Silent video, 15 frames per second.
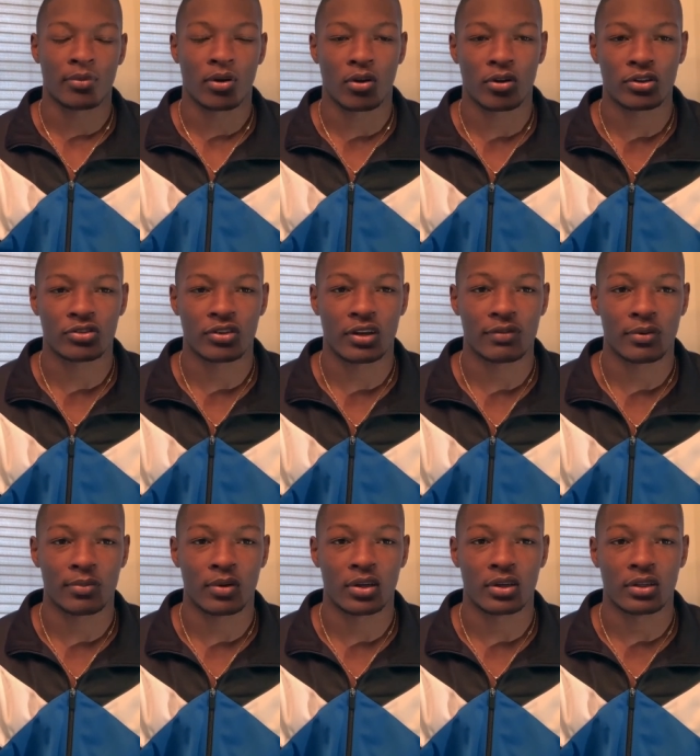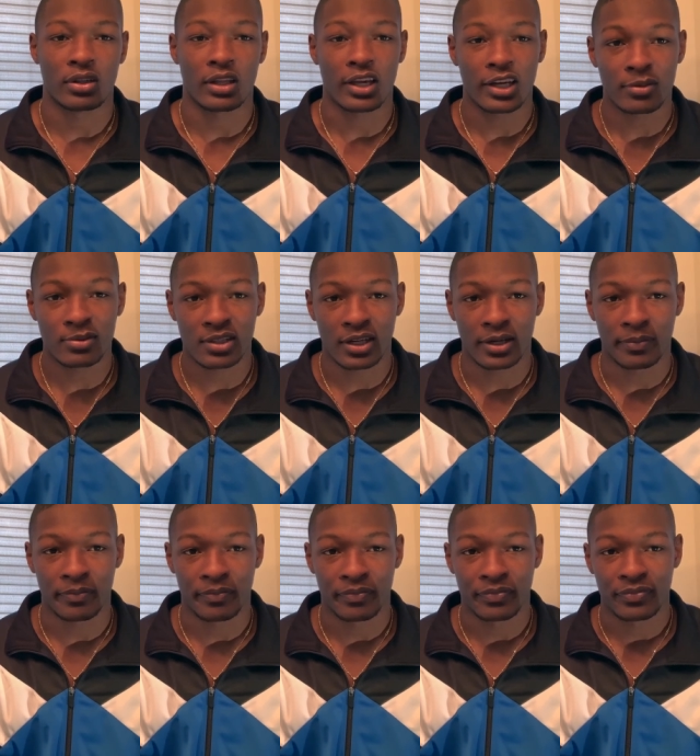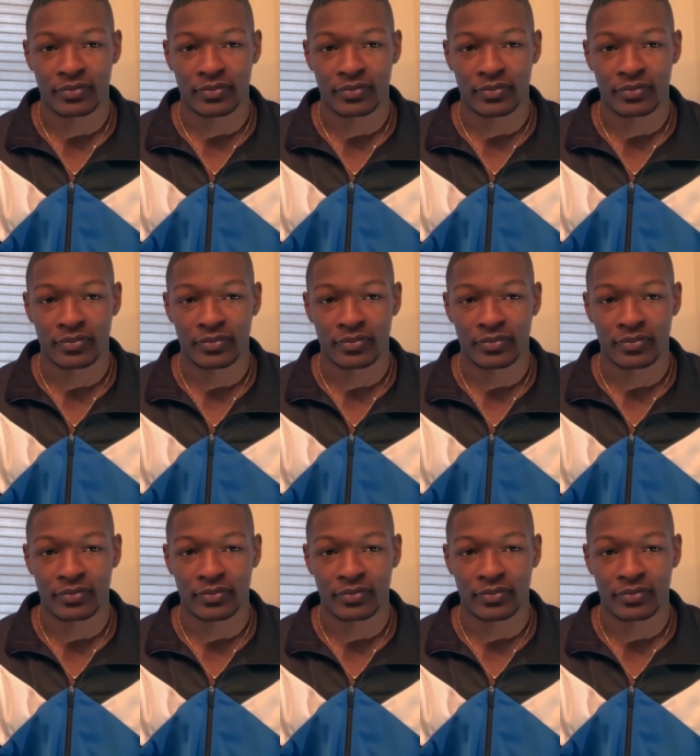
hard drive on my laptop.